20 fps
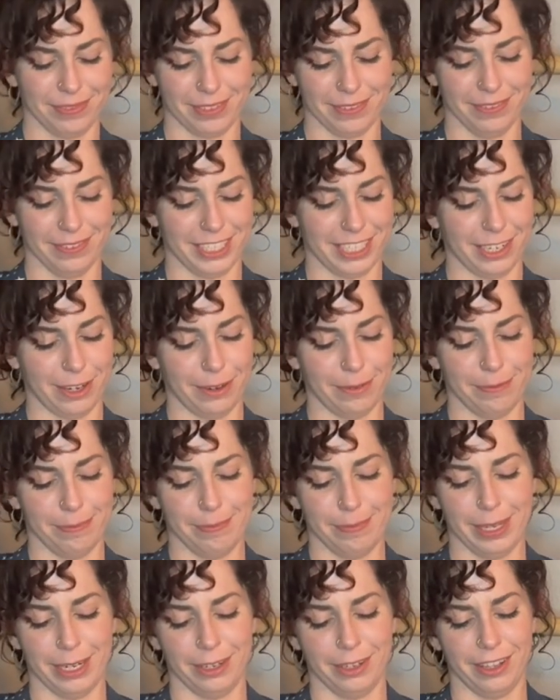so
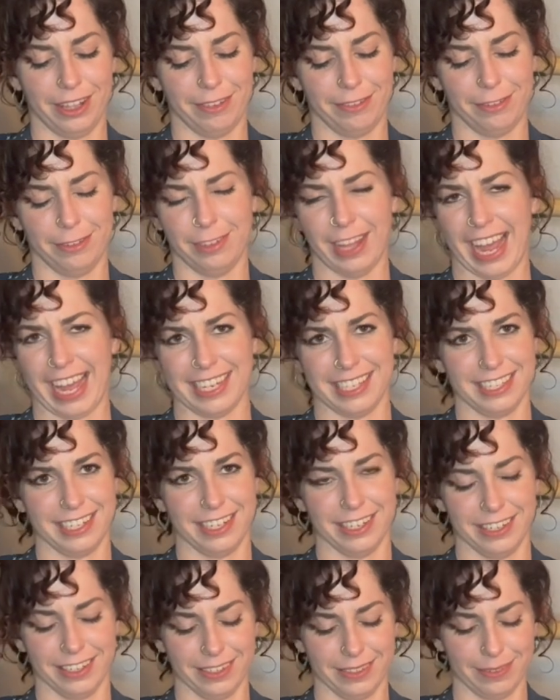middle of last
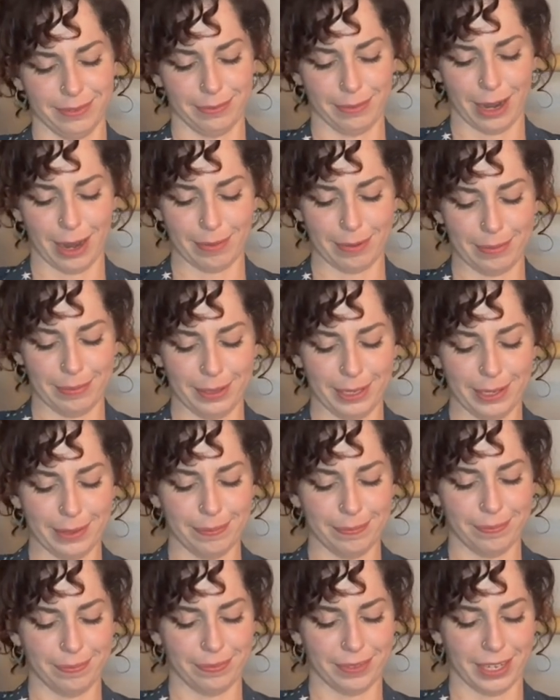year, probably,
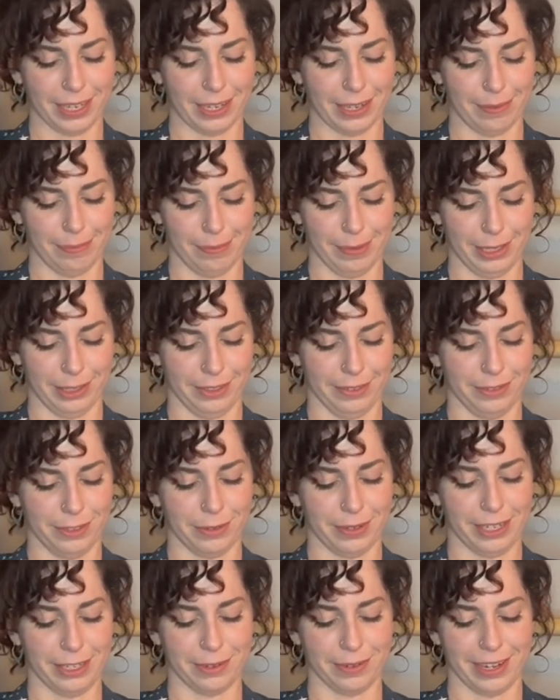middle of
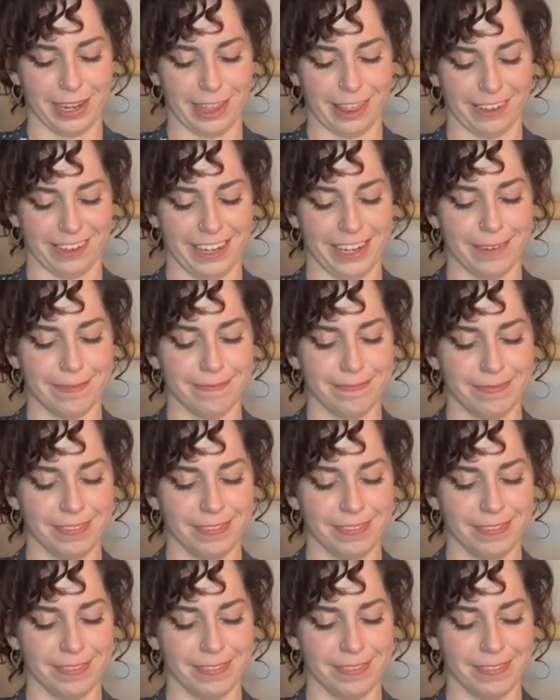2023,